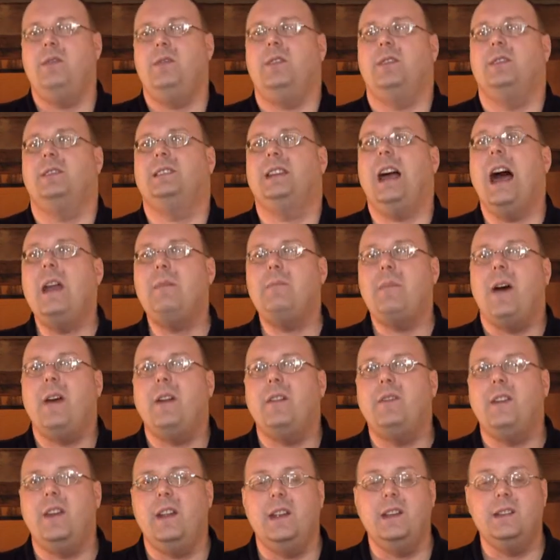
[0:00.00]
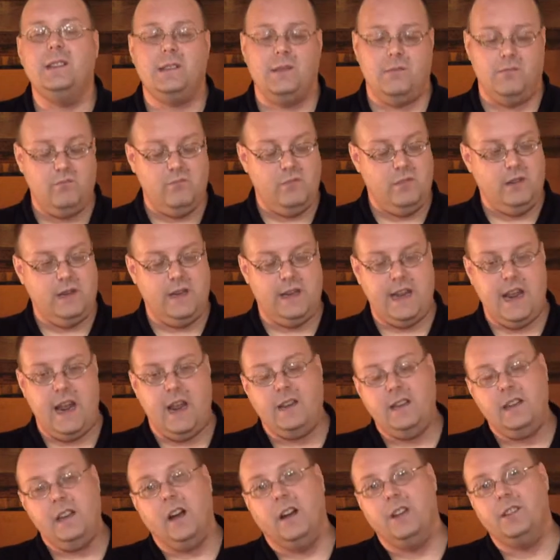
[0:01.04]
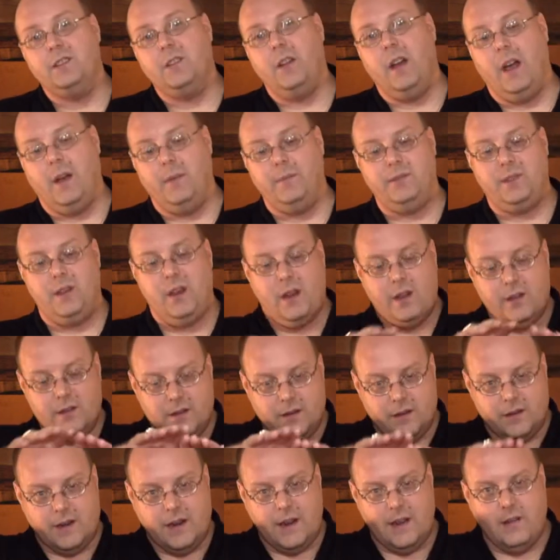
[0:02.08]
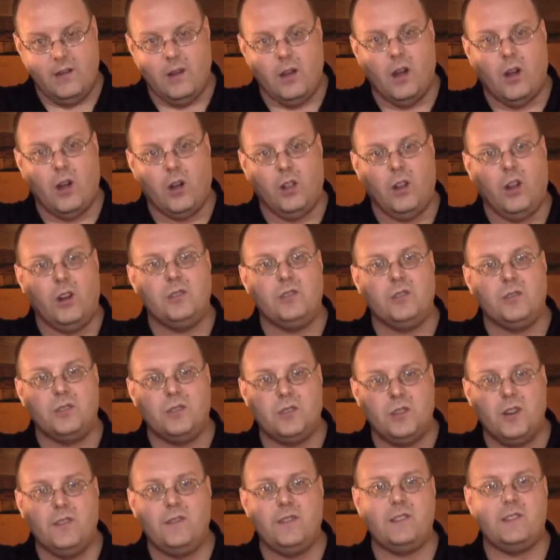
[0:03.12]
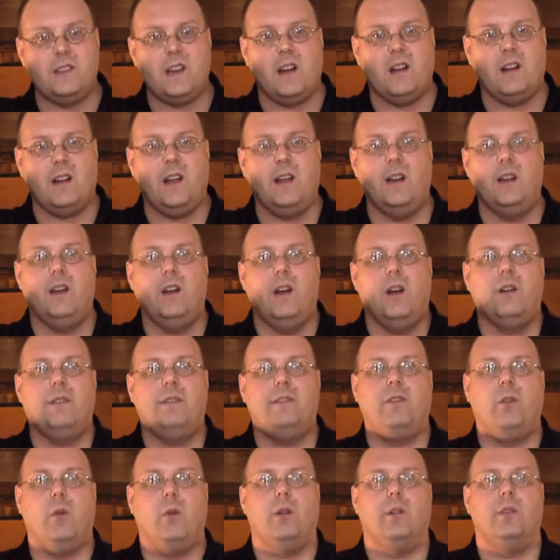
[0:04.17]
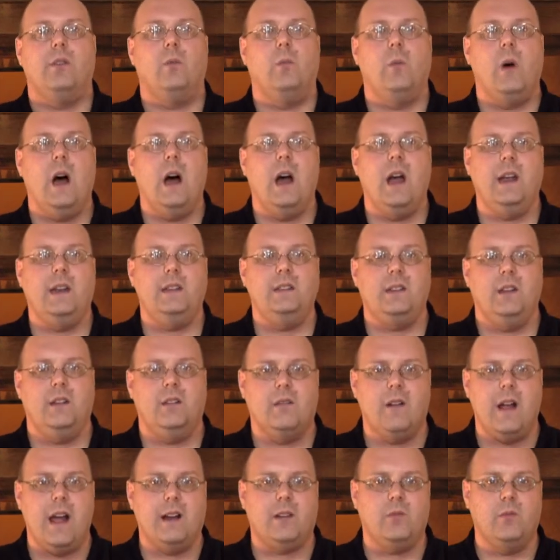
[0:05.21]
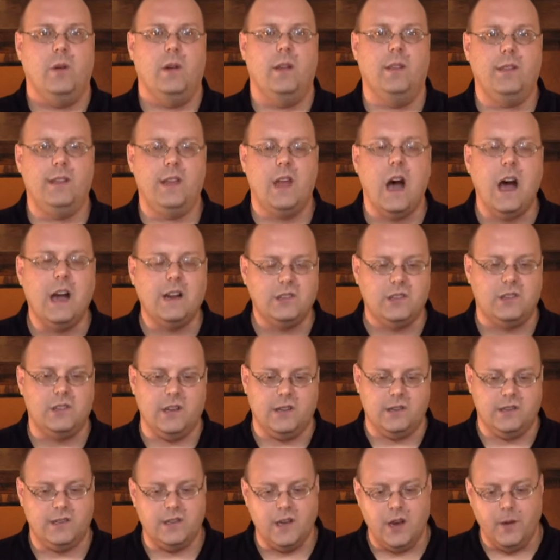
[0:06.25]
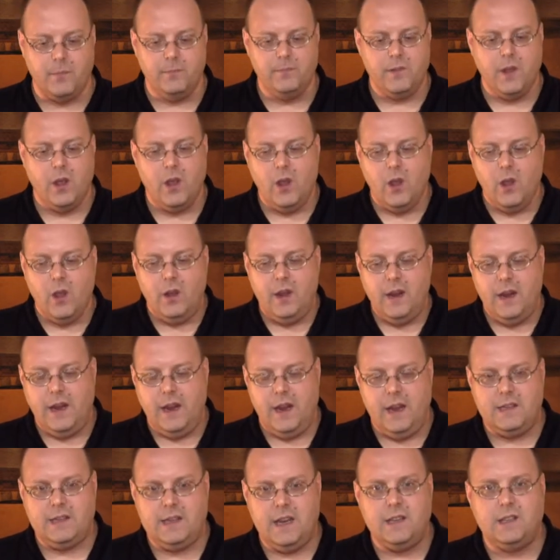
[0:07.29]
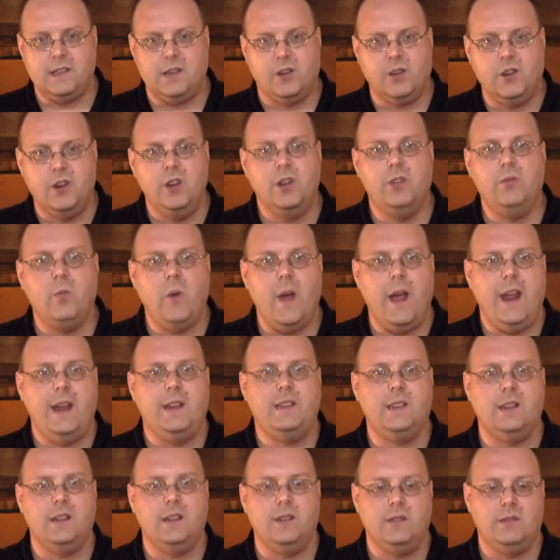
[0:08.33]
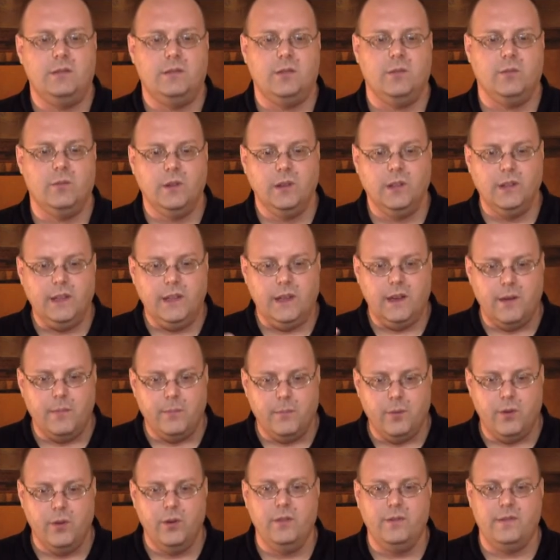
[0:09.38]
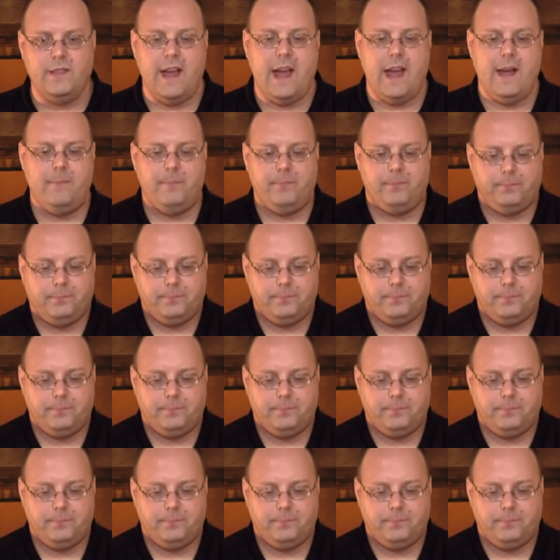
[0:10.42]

The side benefit is Decanting also helps to get a larger surface area for the wine to interact with the oxygen. So it's, it's a good way to, to really improve that.